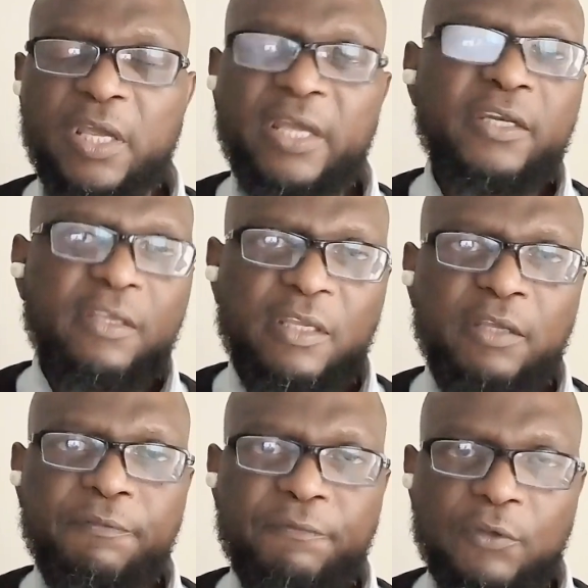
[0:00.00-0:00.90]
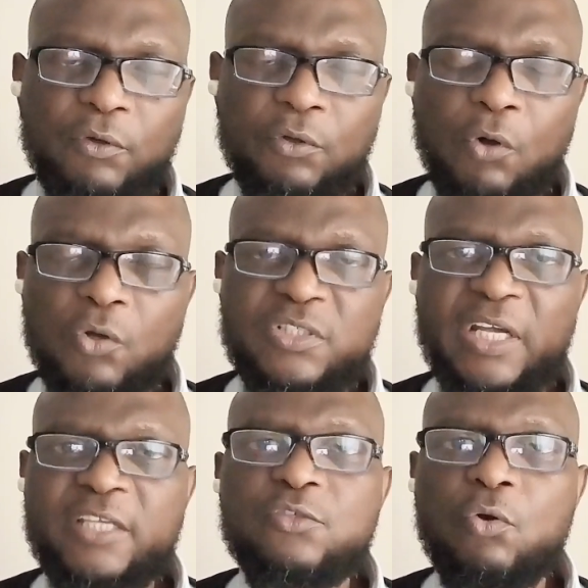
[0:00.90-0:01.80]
And if the goals are as